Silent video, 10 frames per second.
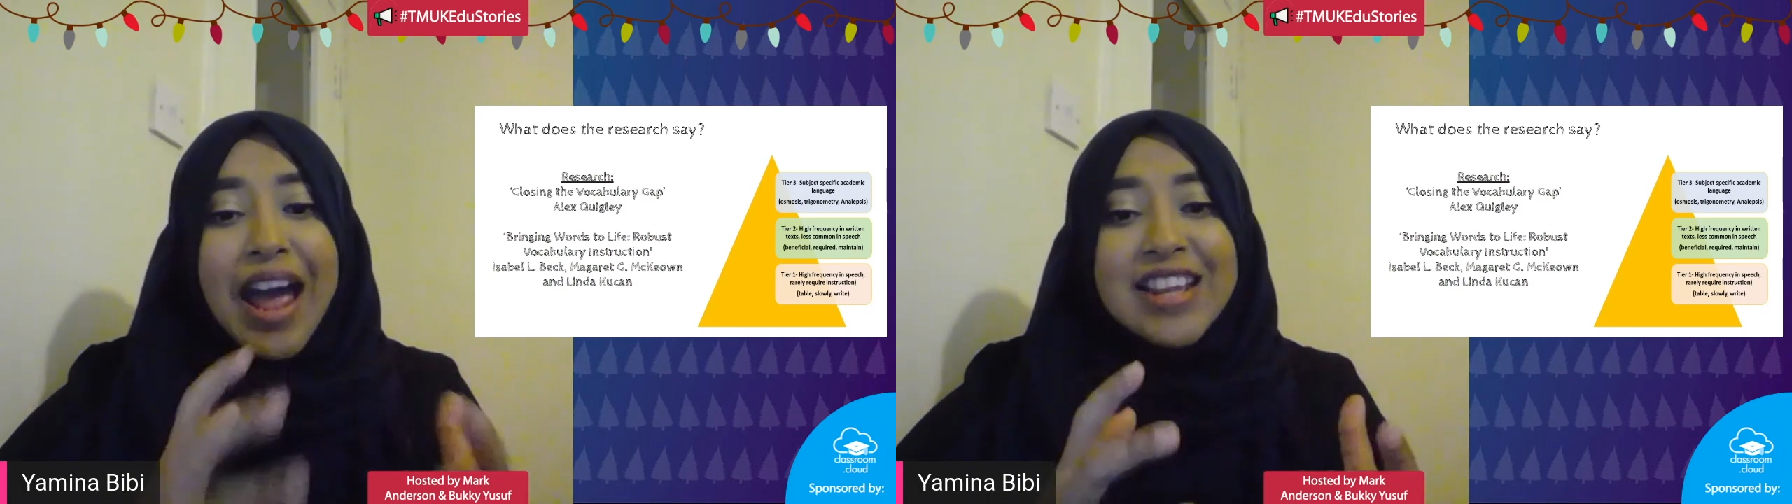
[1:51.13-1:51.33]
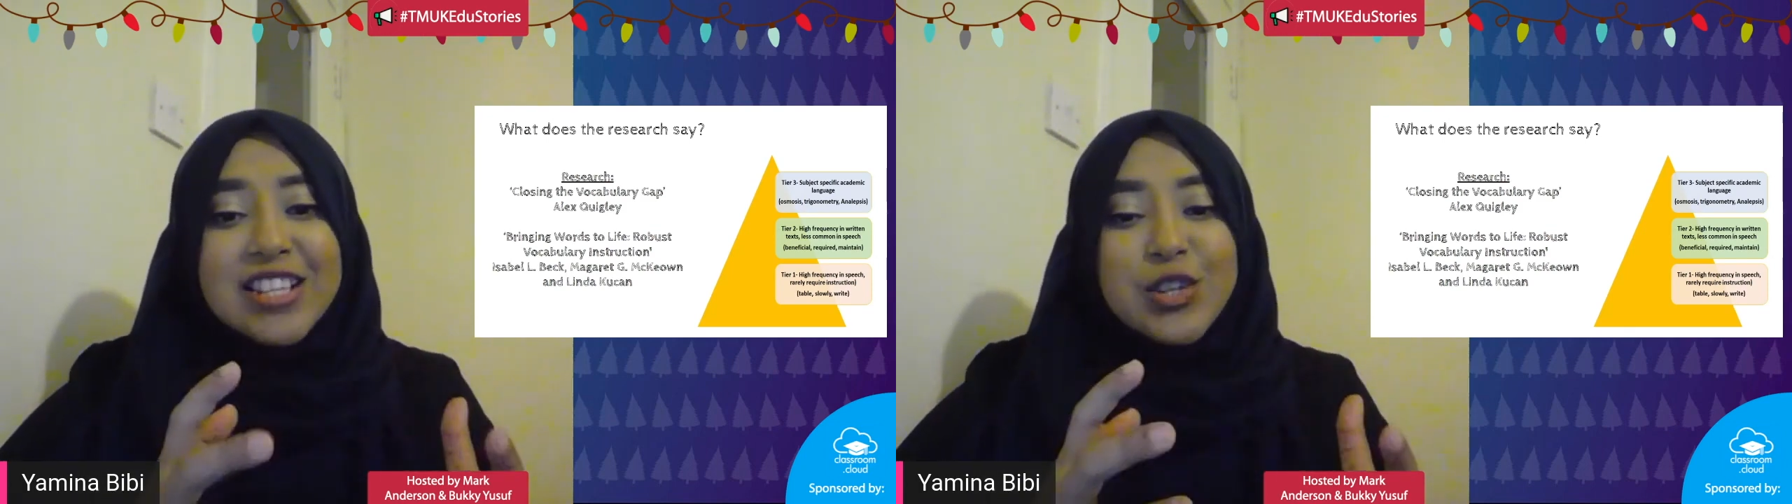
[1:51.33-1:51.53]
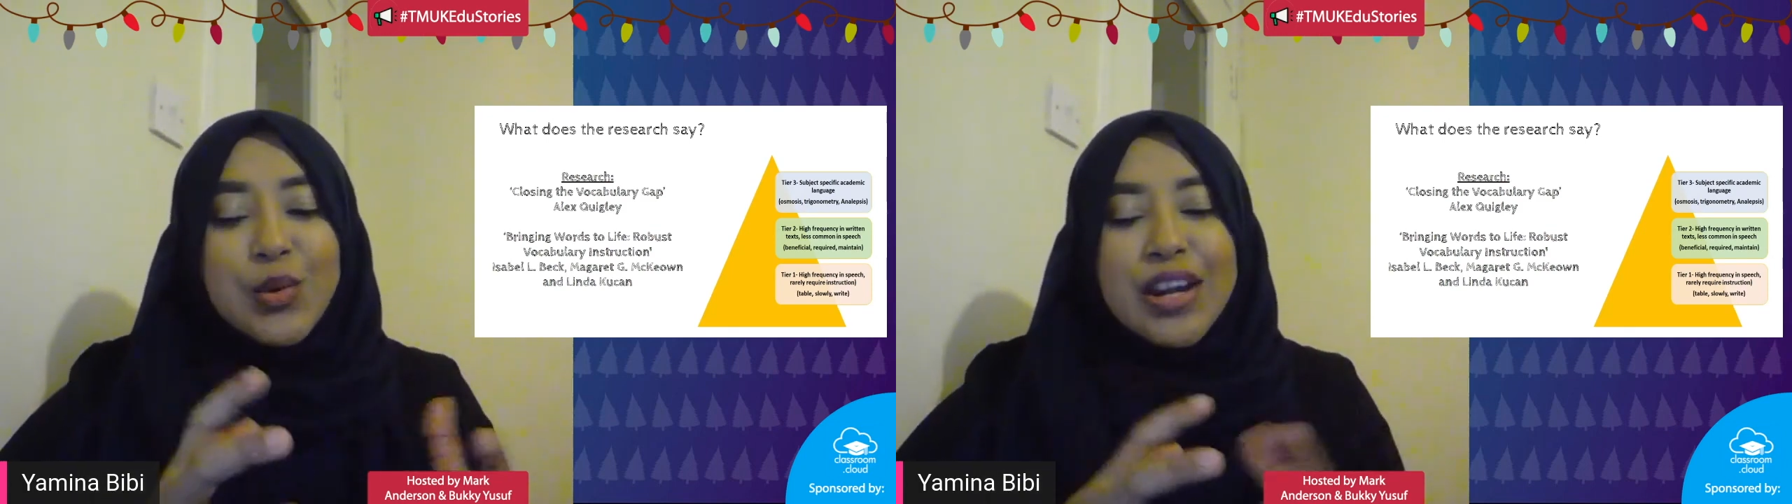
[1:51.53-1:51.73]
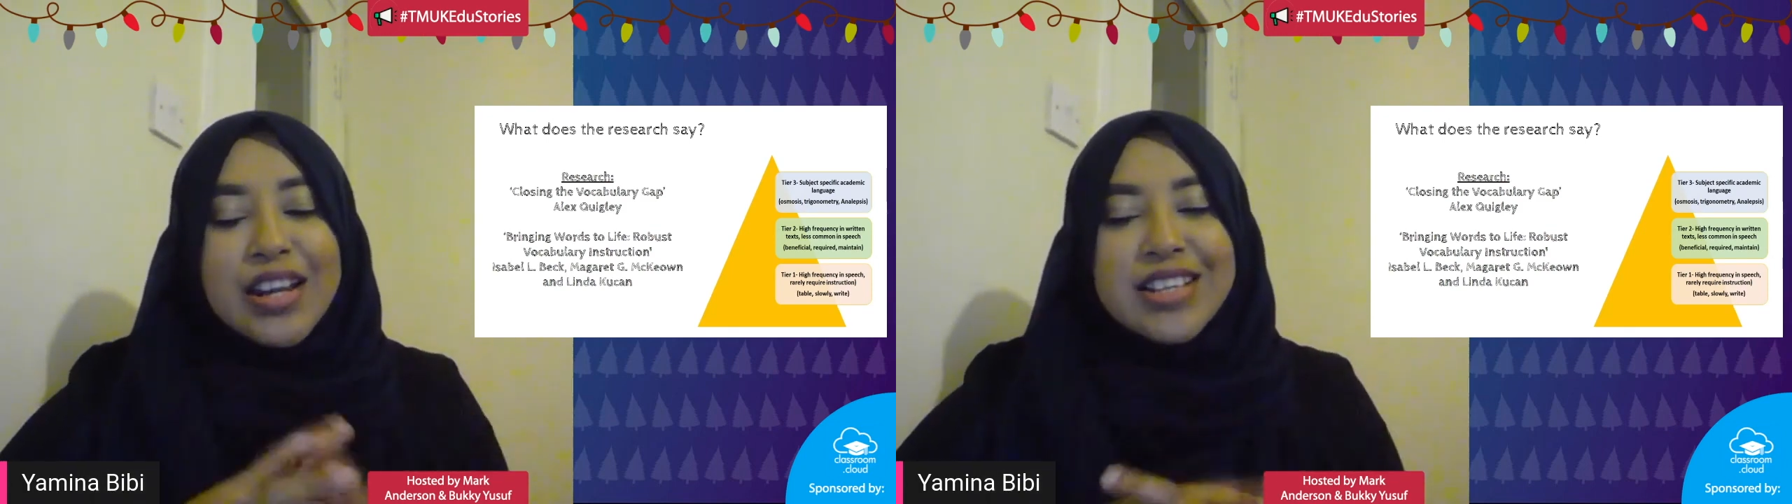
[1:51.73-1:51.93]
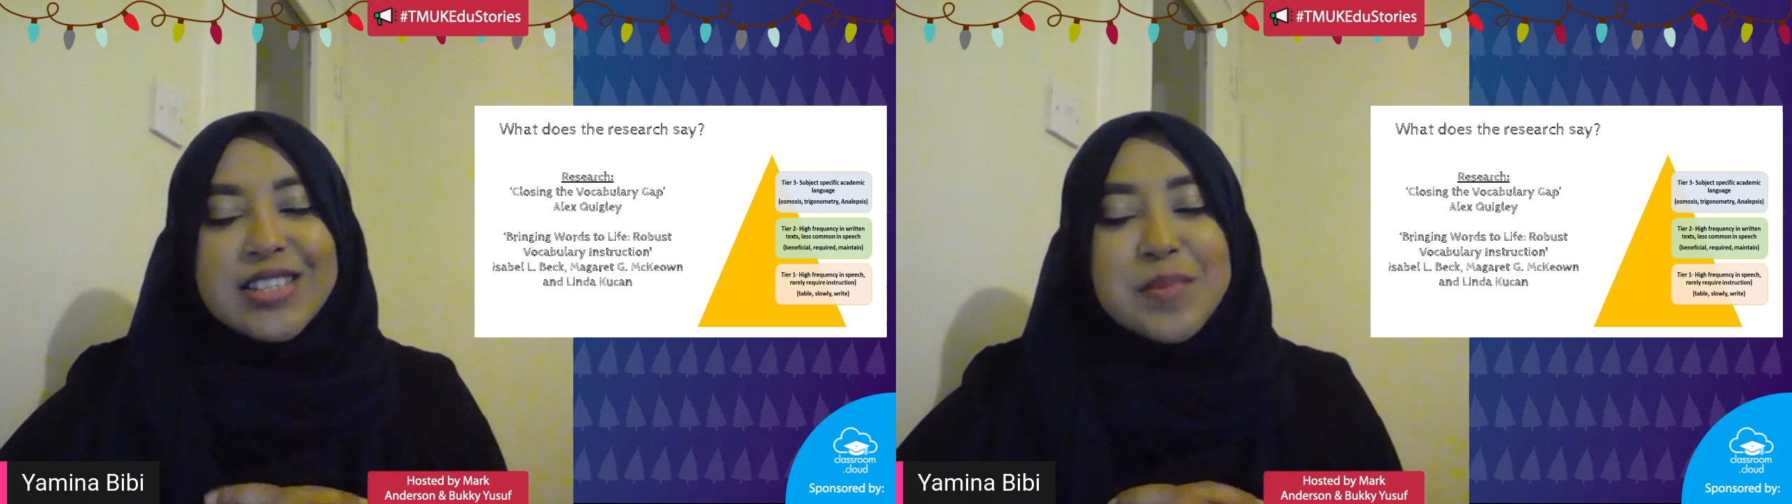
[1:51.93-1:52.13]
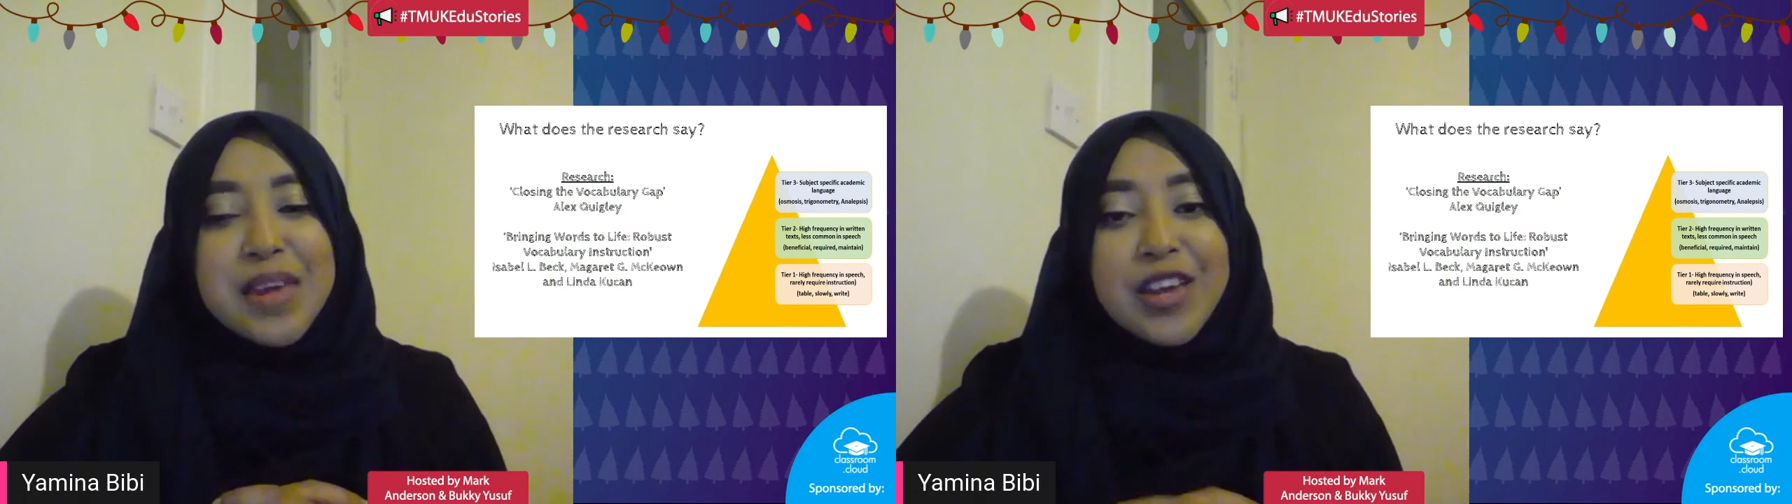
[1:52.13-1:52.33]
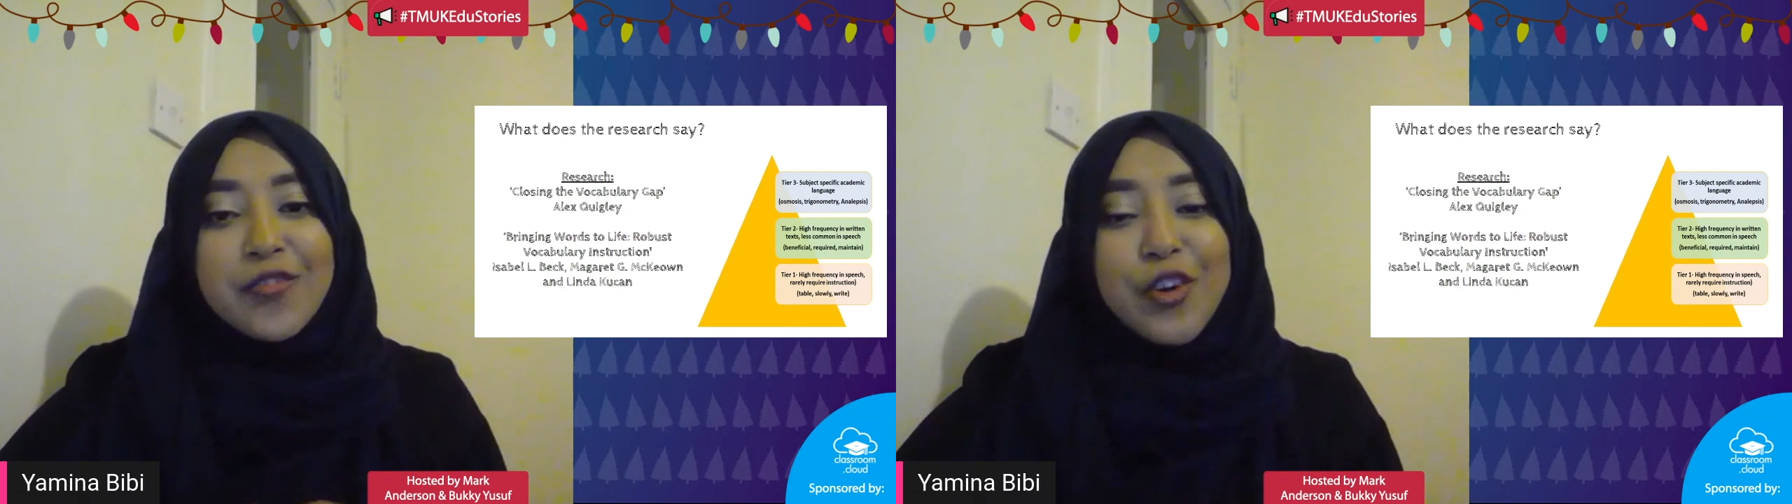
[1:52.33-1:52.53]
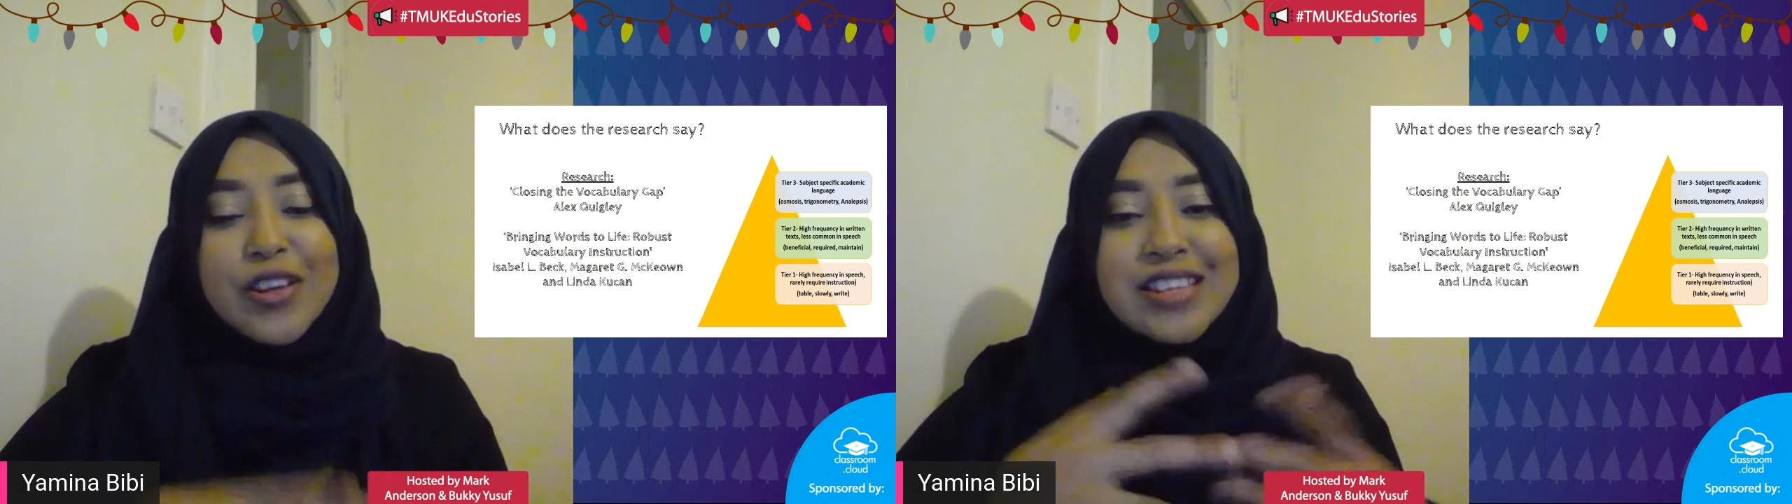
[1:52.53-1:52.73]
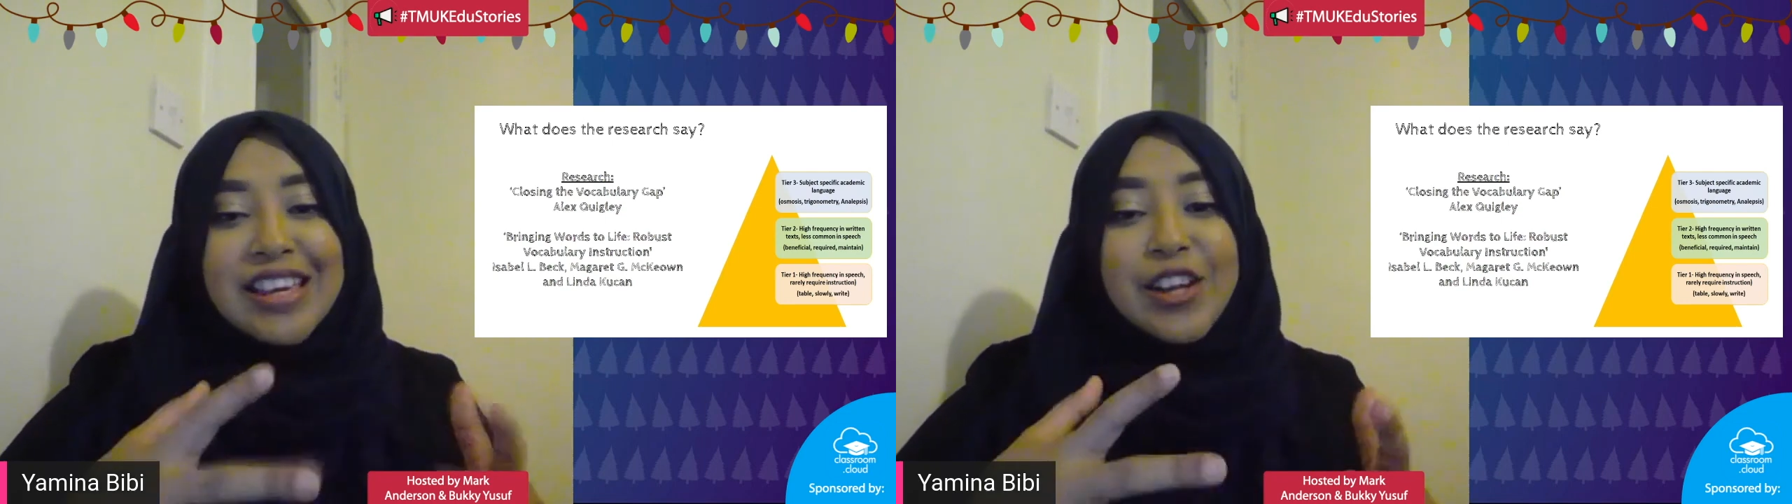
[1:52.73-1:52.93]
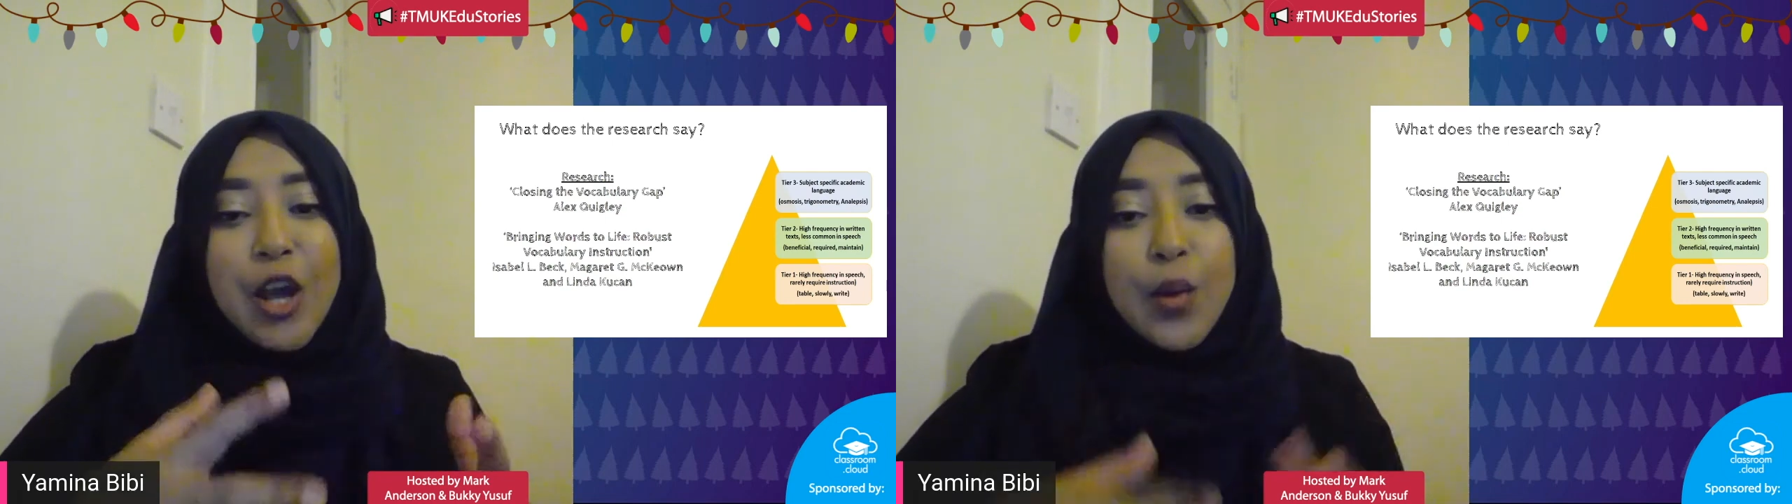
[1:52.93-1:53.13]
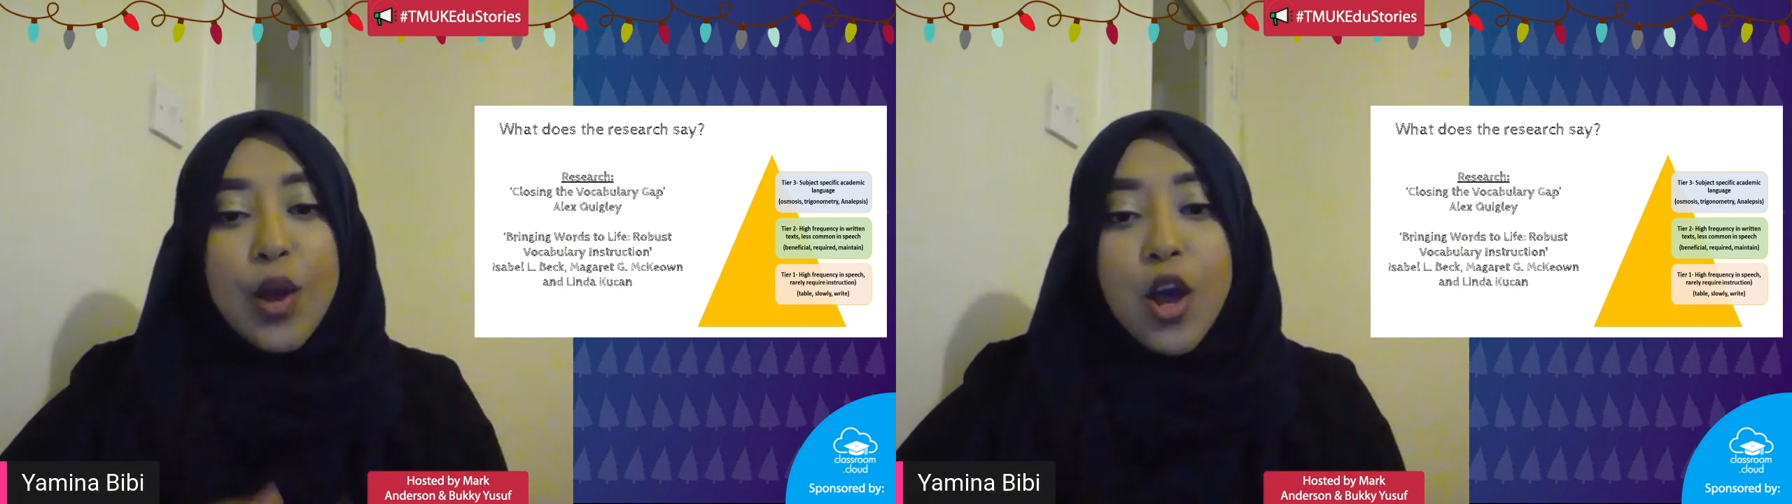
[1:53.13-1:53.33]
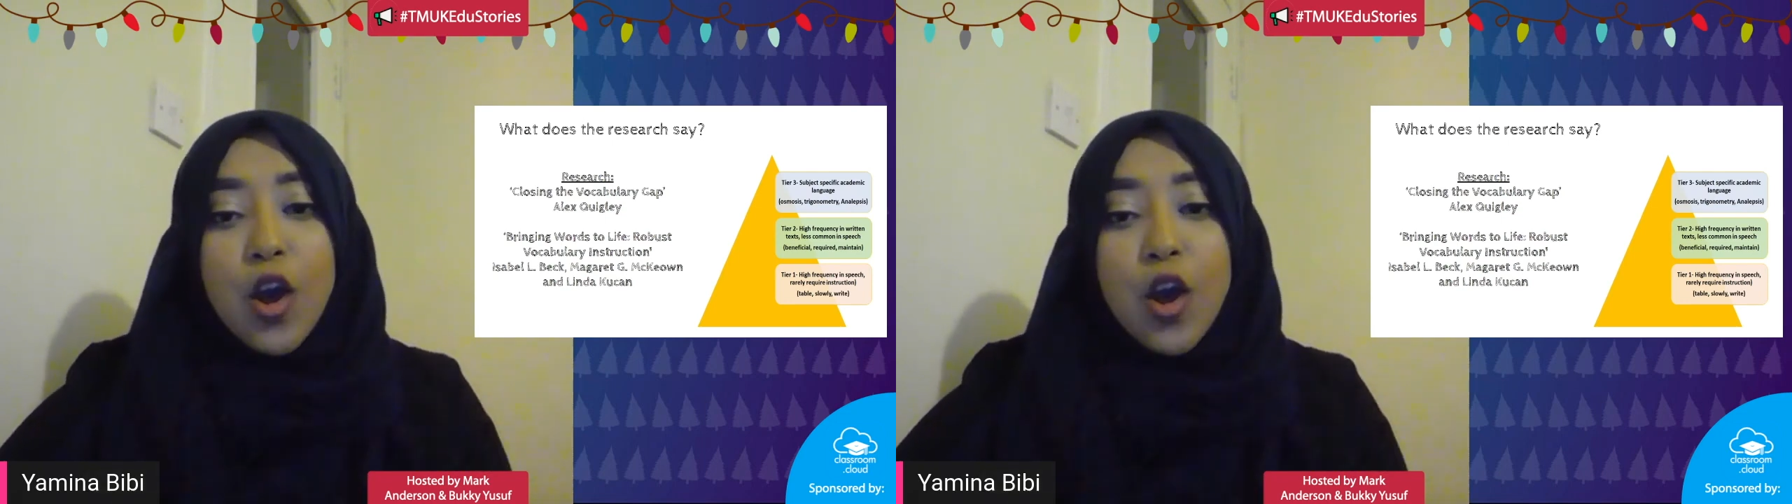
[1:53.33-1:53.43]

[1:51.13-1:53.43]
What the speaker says: Alex Quigley speak for his keynote